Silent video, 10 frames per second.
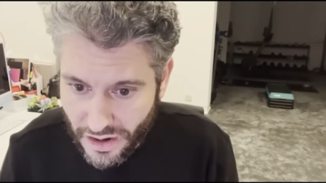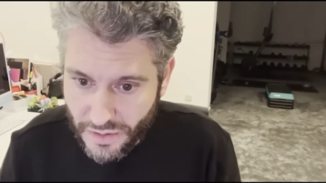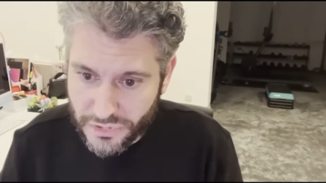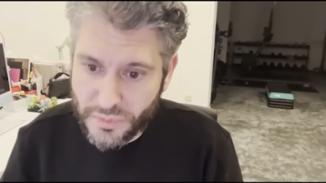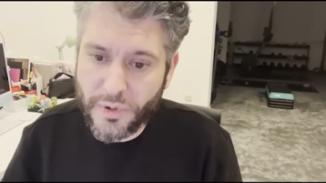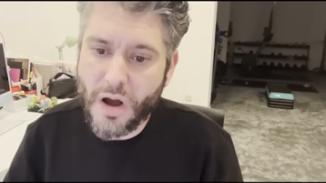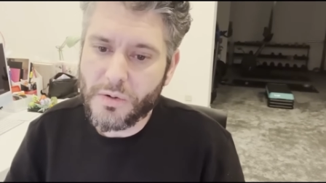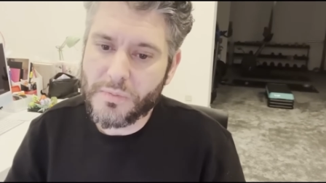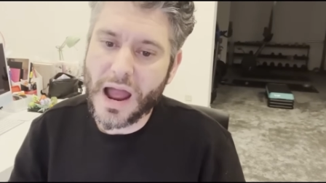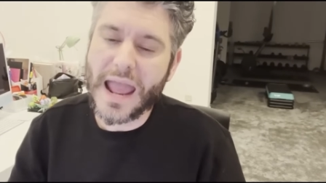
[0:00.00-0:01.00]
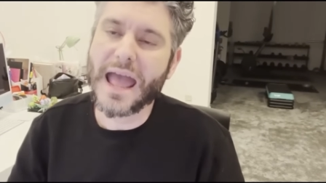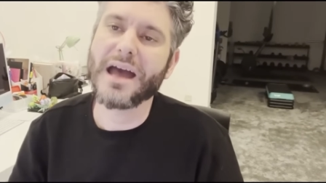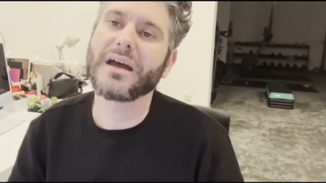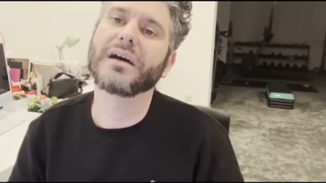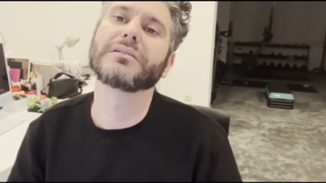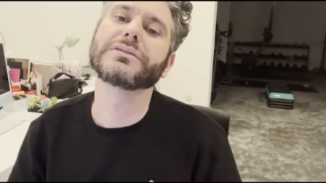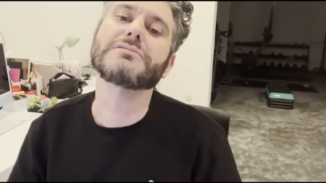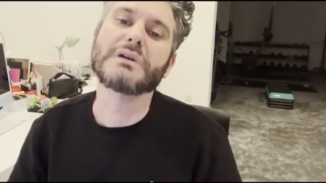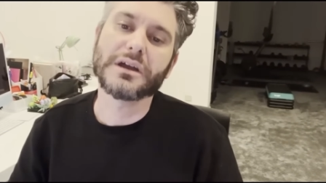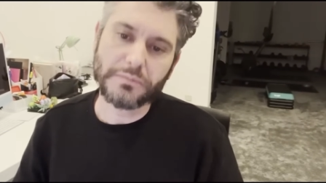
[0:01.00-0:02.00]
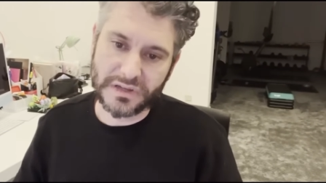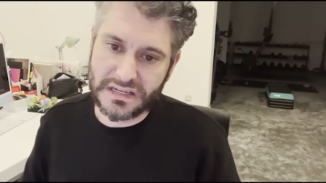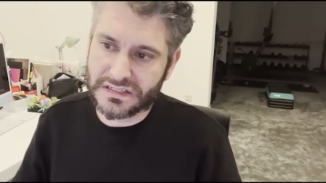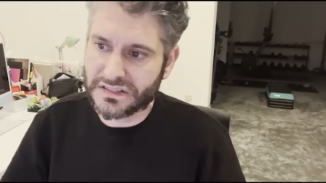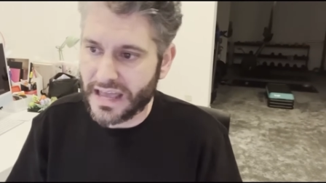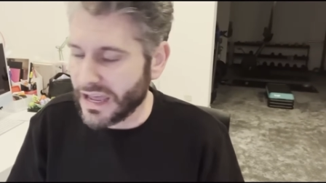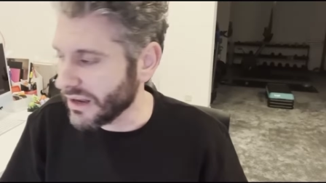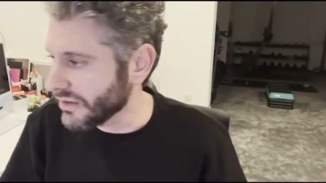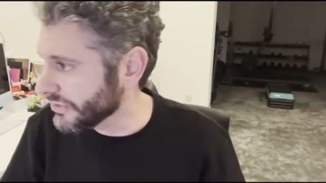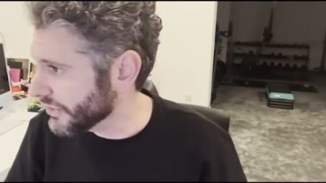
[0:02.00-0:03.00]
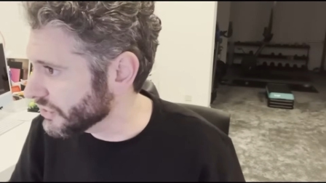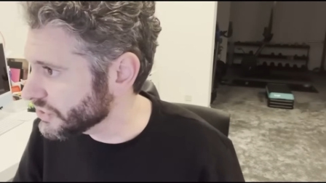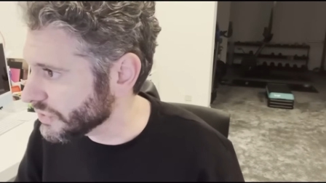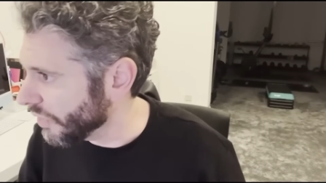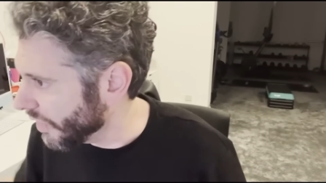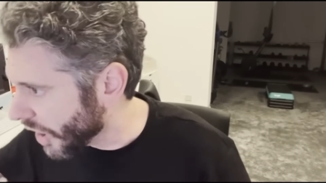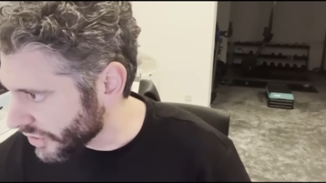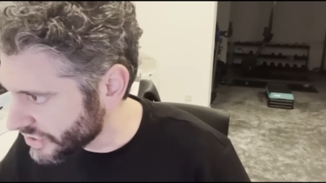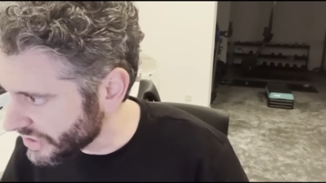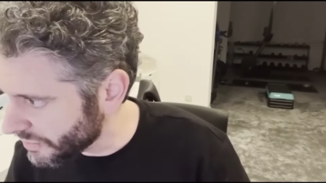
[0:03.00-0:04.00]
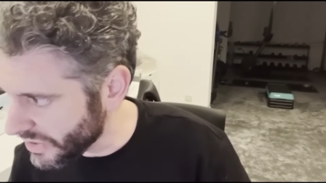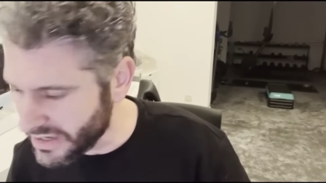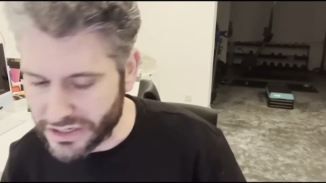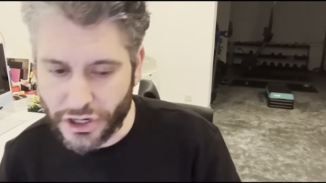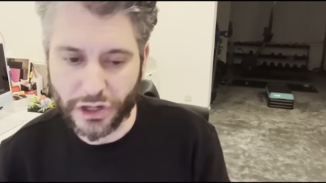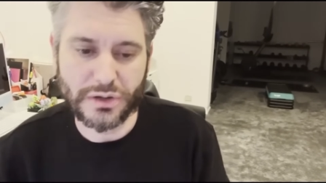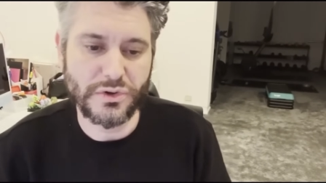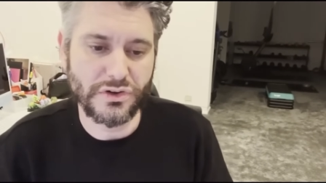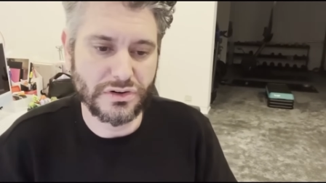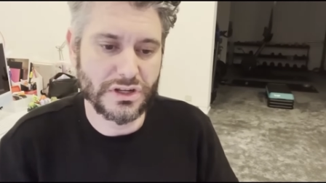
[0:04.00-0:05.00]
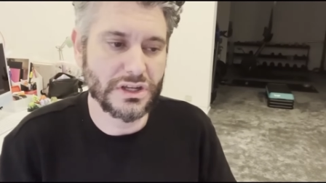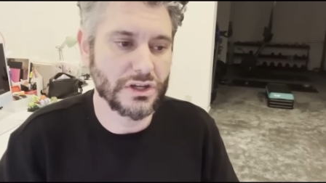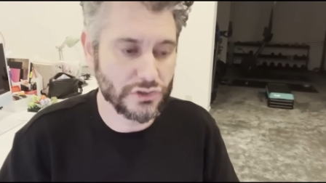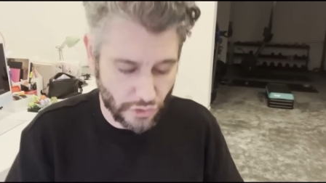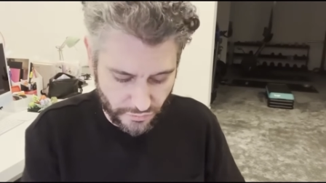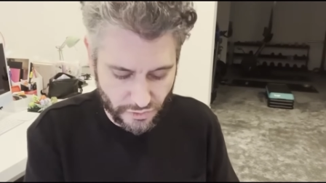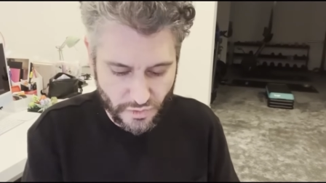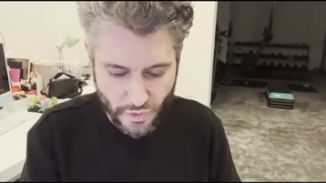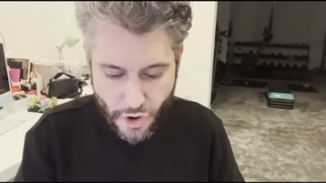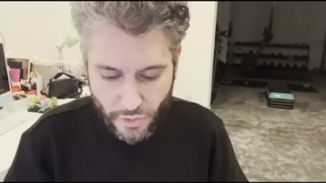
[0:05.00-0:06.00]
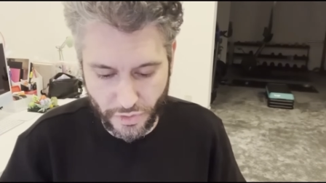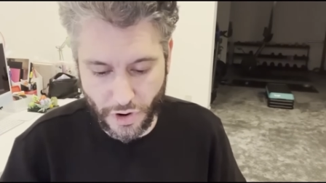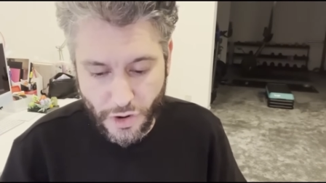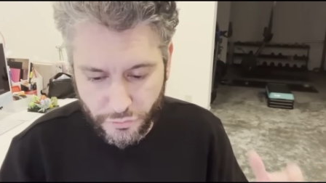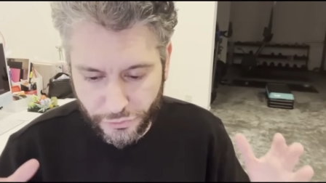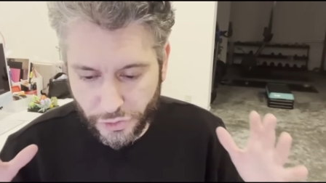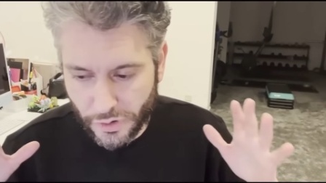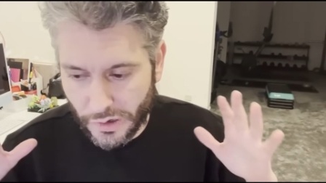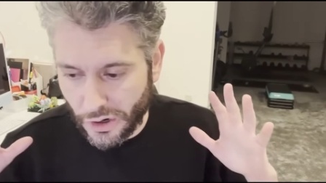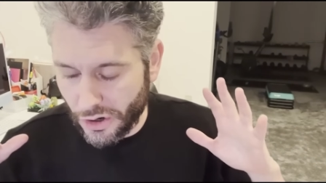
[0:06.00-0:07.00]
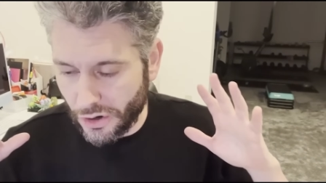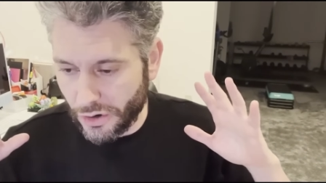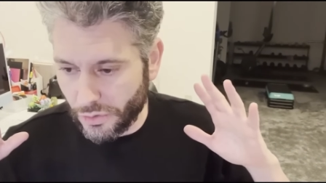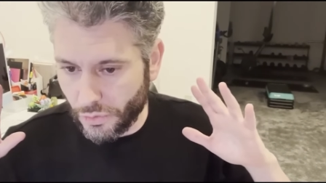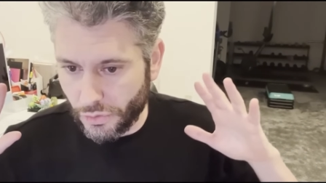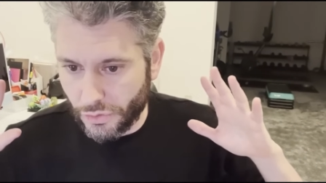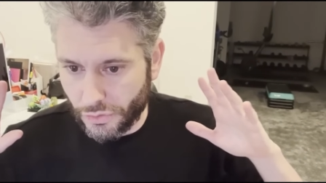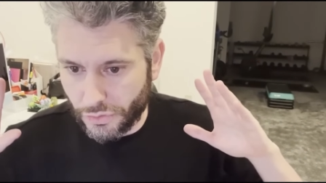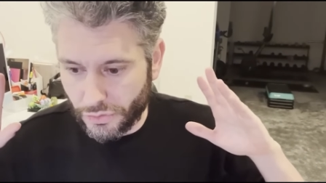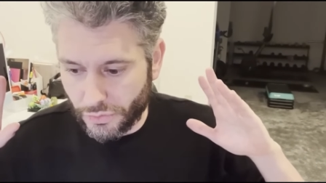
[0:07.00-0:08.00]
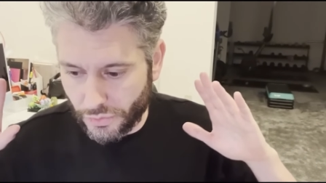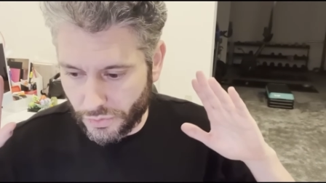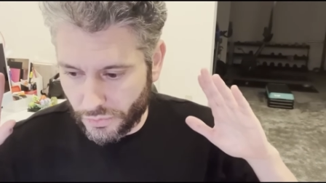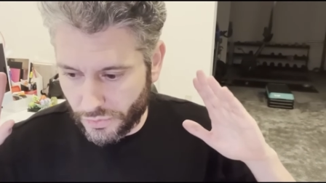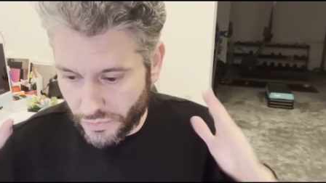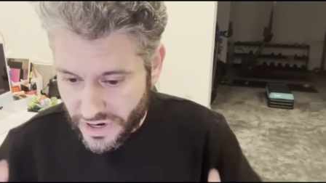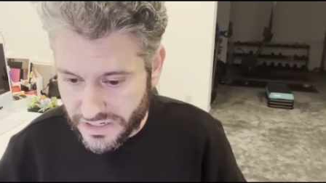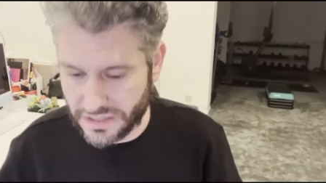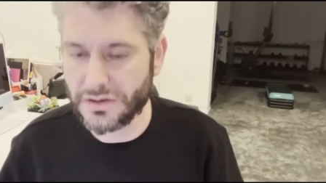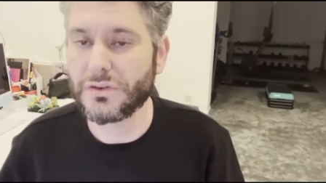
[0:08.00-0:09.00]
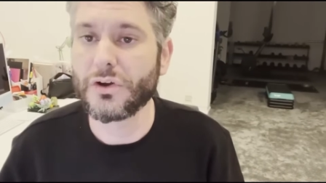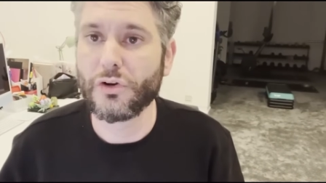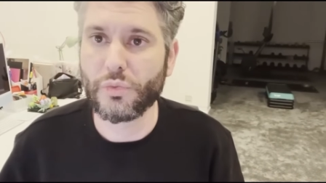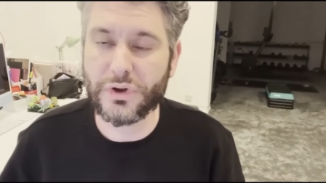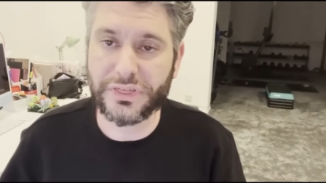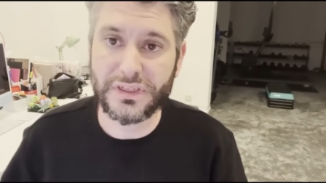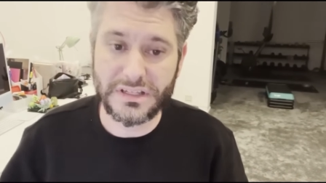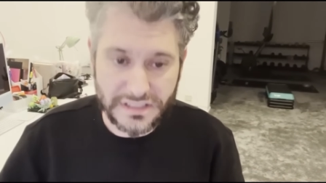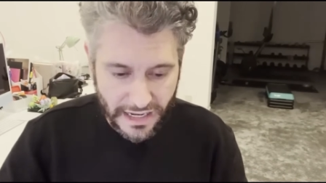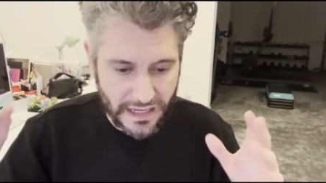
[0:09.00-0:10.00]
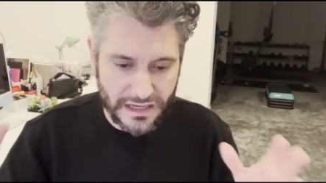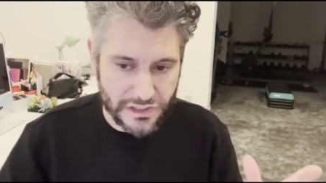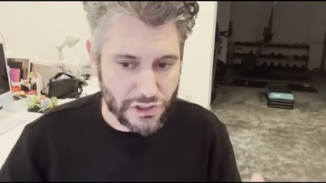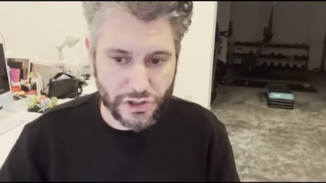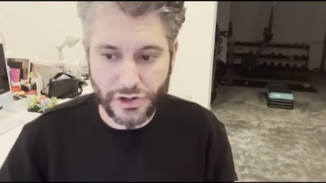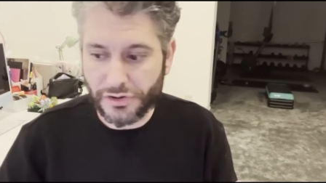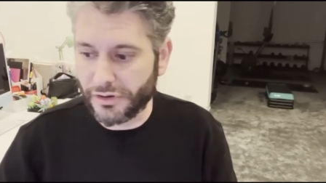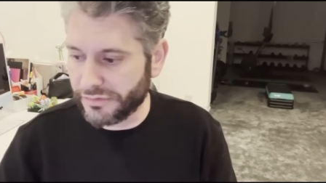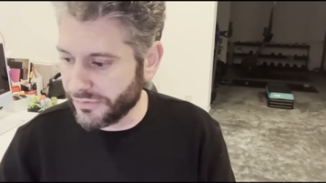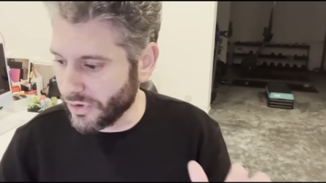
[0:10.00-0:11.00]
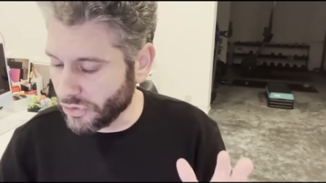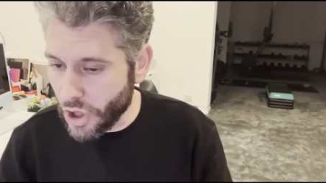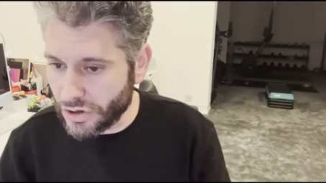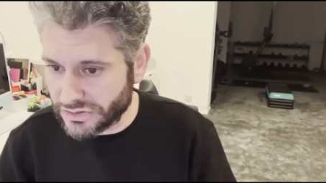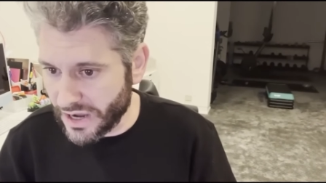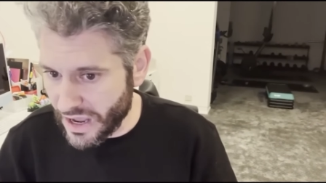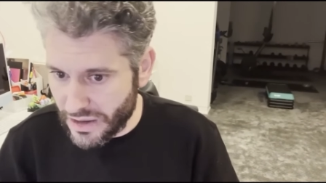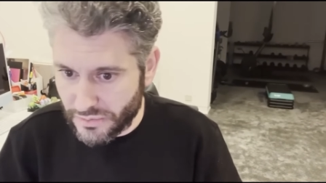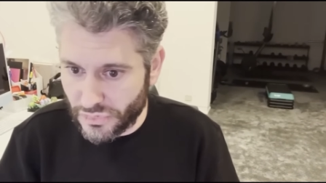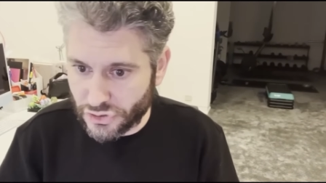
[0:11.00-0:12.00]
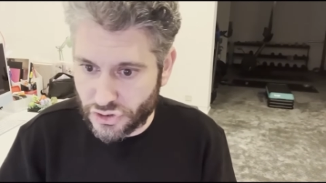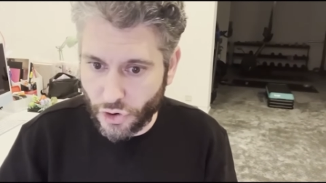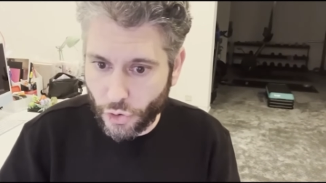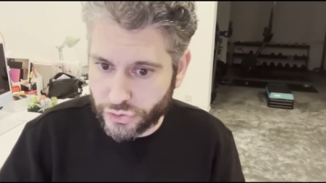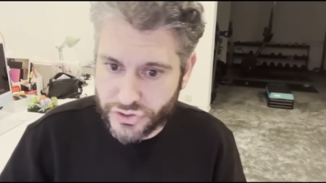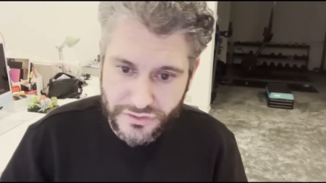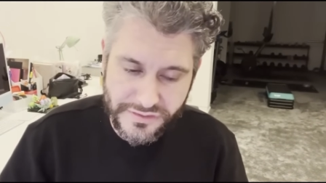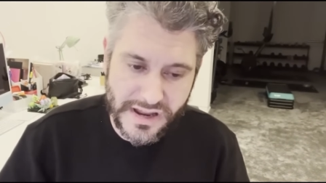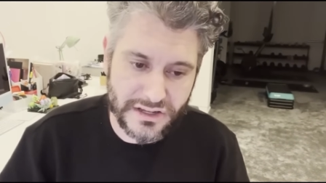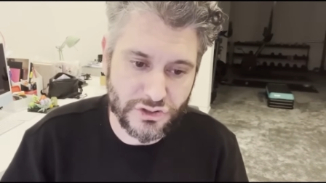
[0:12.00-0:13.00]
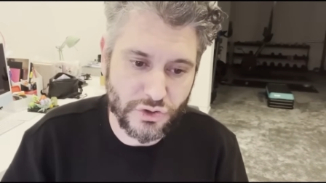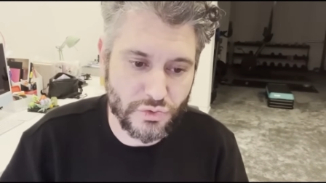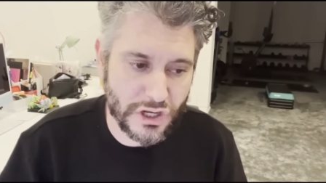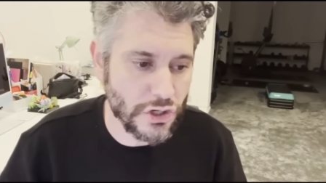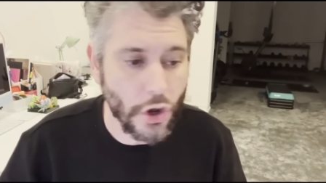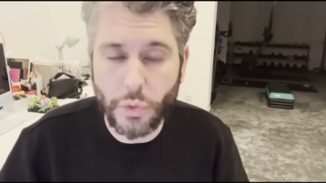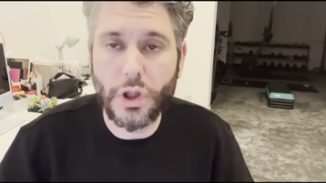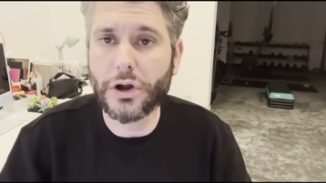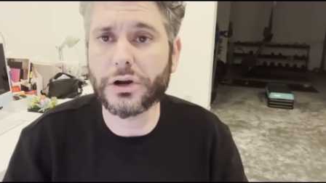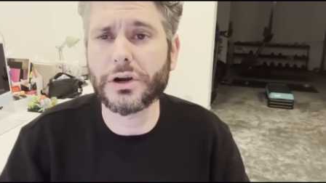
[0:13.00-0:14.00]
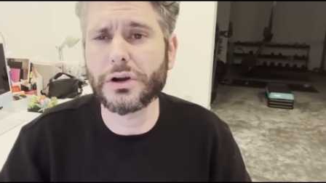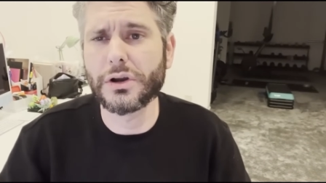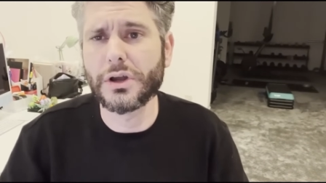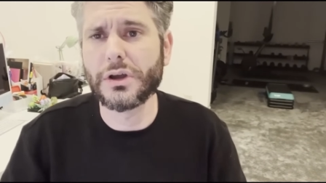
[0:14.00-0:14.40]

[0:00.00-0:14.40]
But the problem I have is that there's our subreddit and our community is over overridden with these eight-year, long-time ultra fans who can no longer,